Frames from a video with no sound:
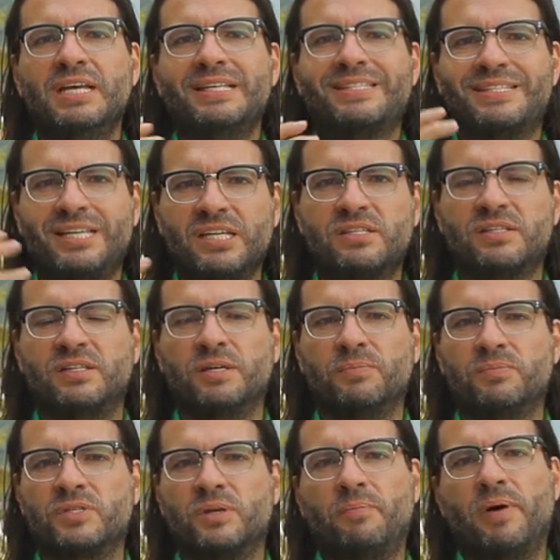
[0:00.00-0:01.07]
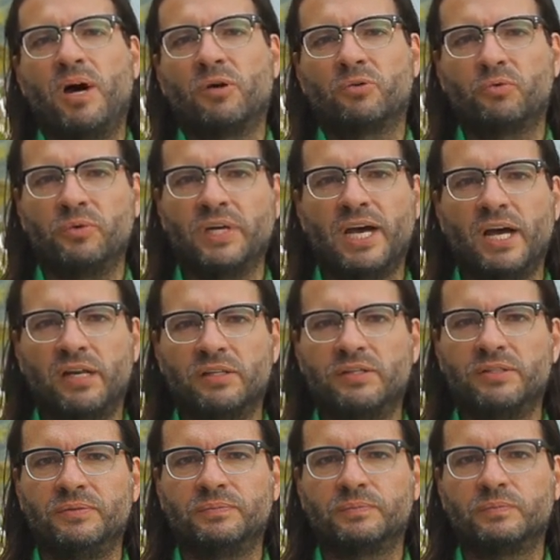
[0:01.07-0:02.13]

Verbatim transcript: systems about reality.